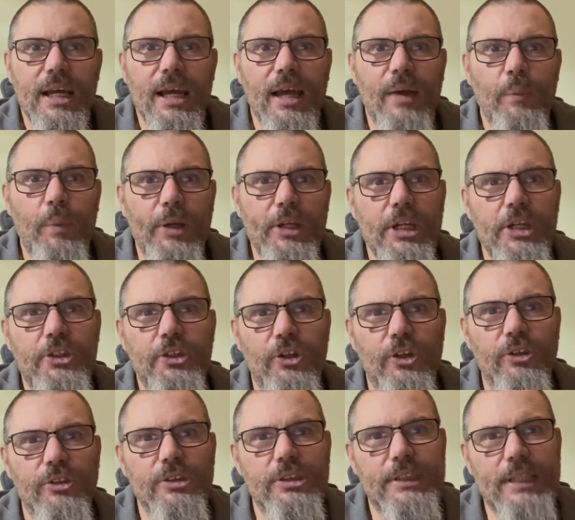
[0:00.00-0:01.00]
when you
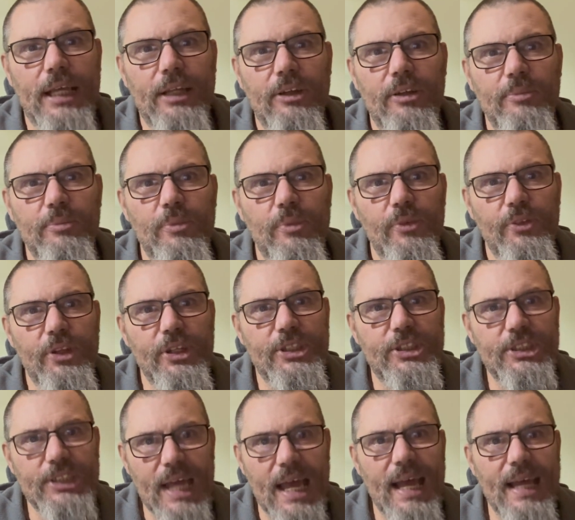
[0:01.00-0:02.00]
don't tell them the
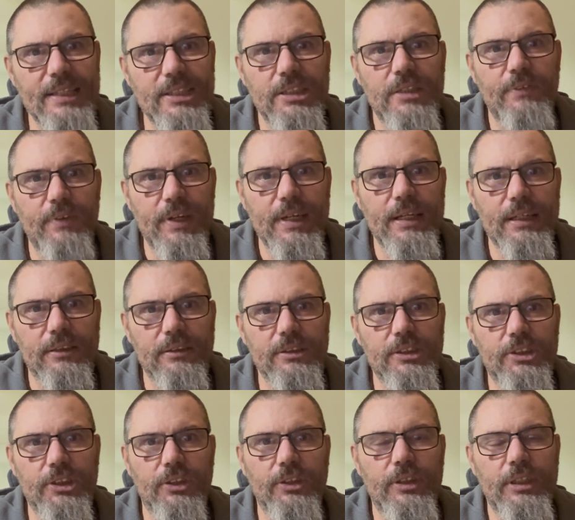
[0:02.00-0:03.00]
size of the vehicle,
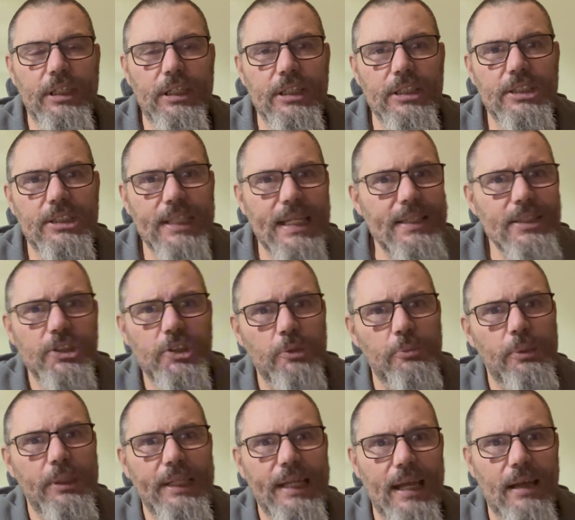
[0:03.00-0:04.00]
so they can send
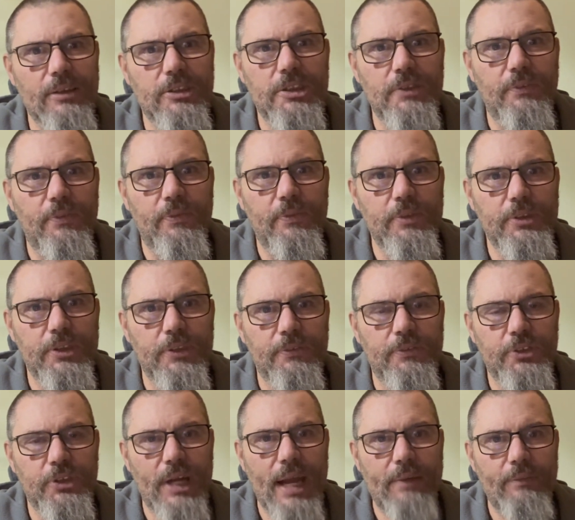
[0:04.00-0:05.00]
somebody out to
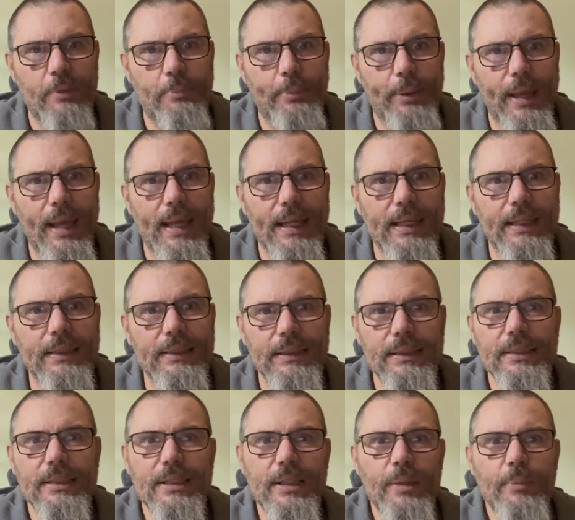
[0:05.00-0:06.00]
try and repair you.
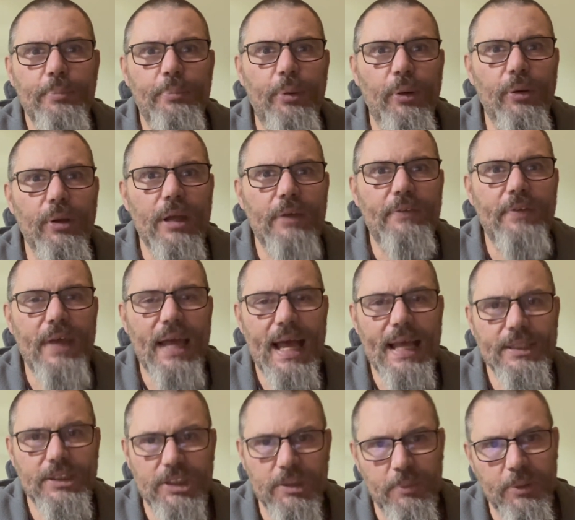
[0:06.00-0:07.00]
But if it
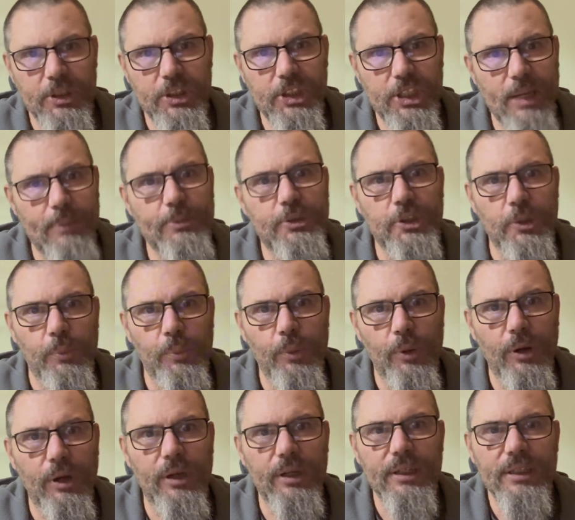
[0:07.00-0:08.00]
has to be shipped
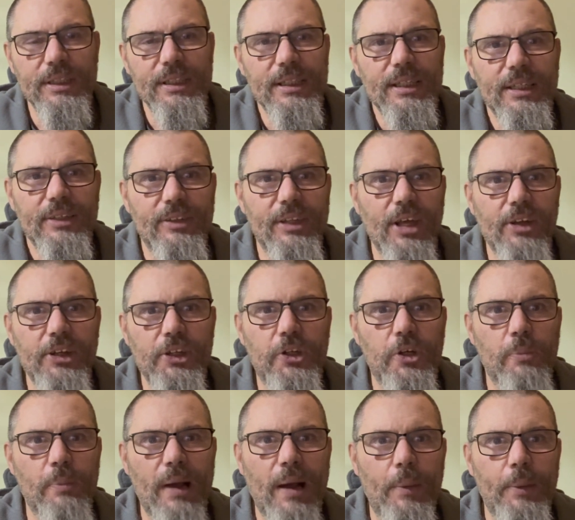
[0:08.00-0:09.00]
somewhere, they only
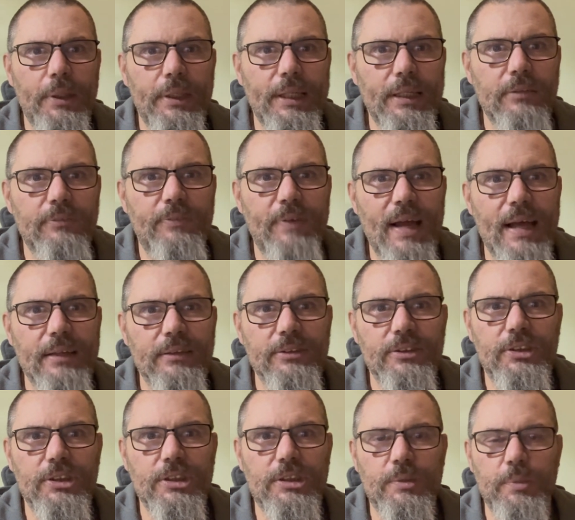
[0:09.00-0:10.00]
come out with a little
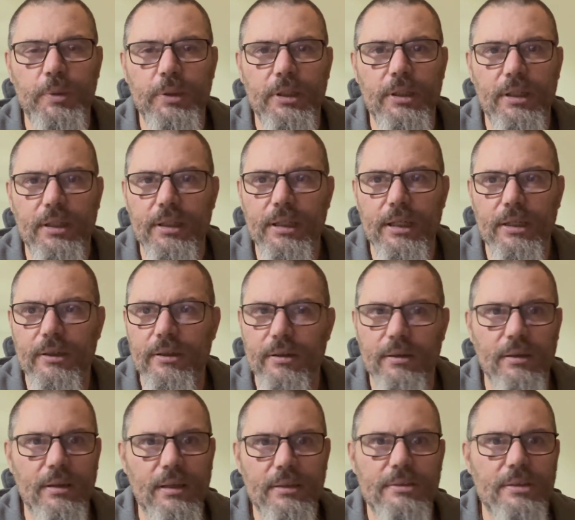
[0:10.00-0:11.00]
van, just with
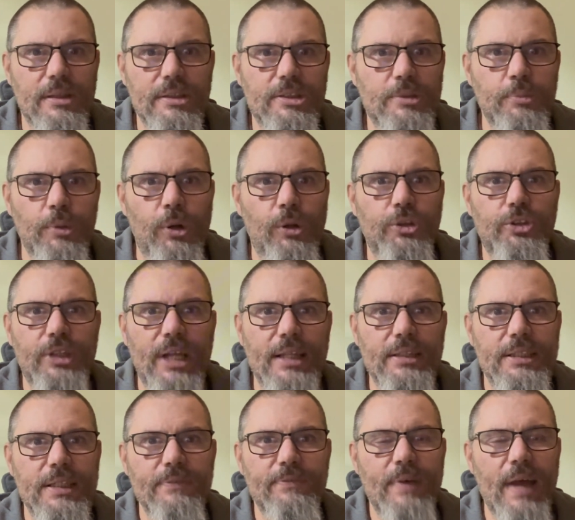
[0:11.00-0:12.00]
a small
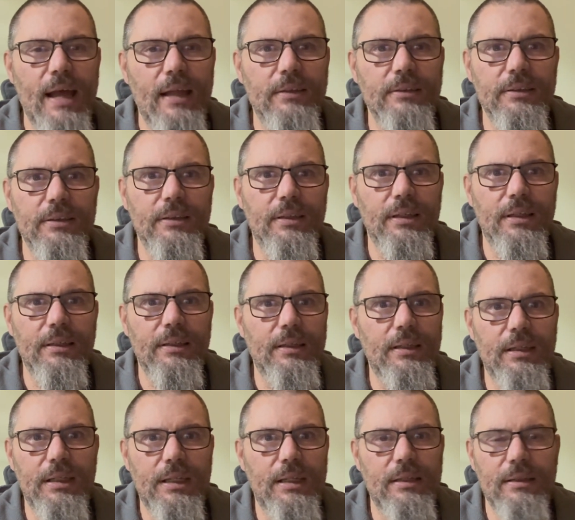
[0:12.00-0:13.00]
transit van.
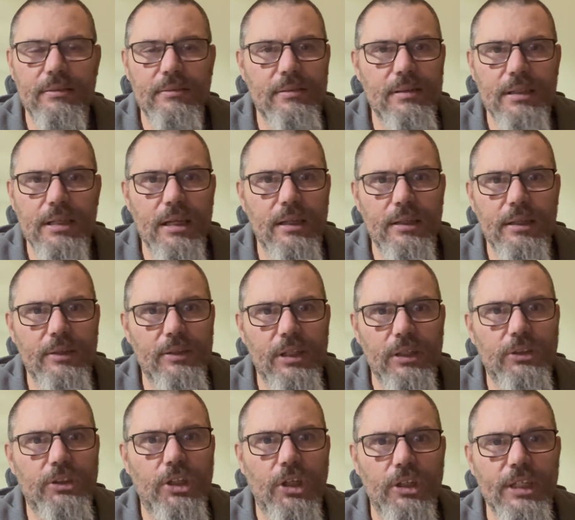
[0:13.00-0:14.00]

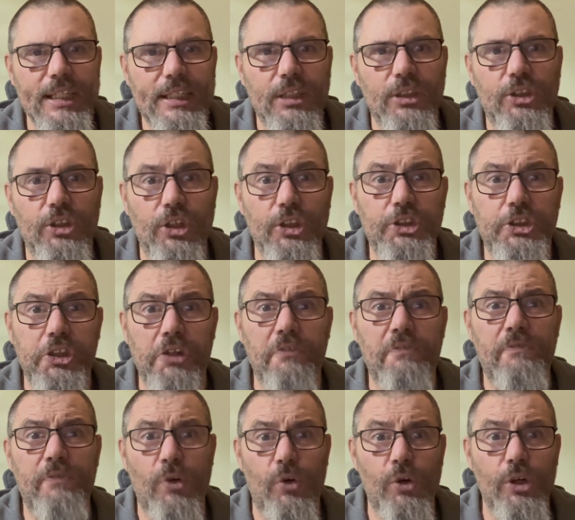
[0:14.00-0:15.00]
It'll cost you a
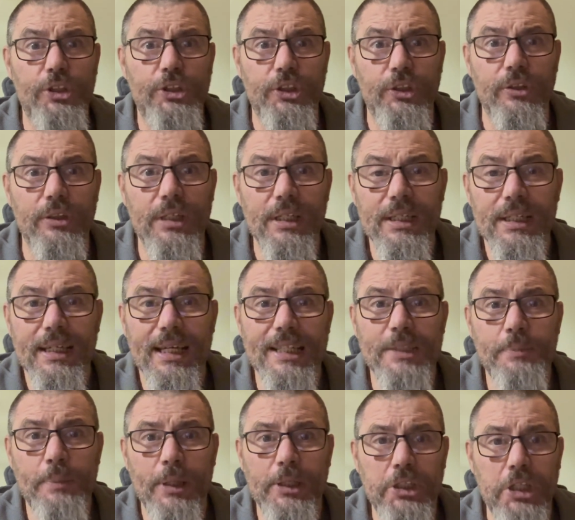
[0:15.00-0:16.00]
fortune,
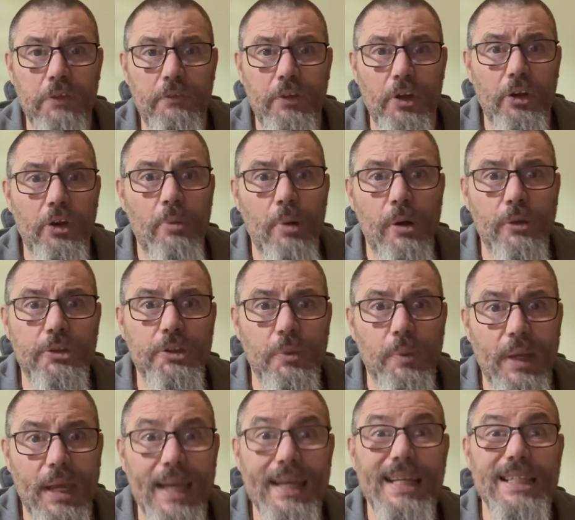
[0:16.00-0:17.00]
especially if you're on a
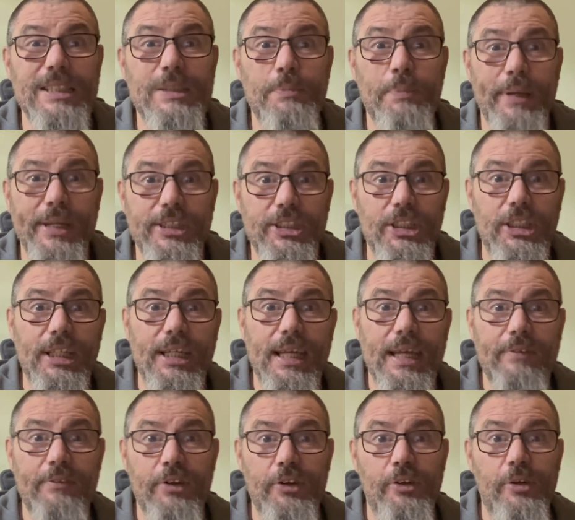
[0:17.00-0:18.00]
motorway, and especially
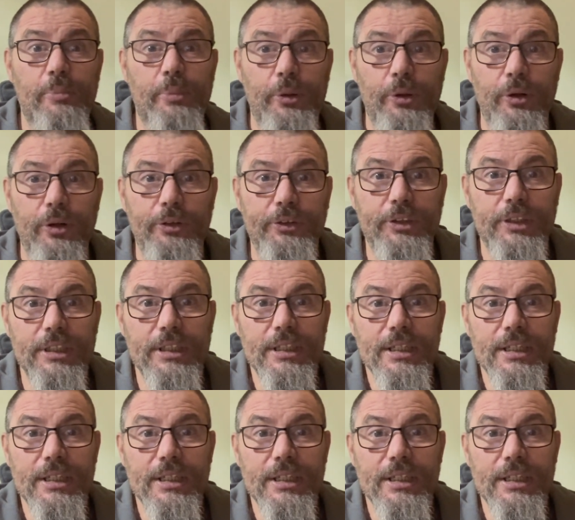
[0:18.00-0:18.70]
if you're abroad.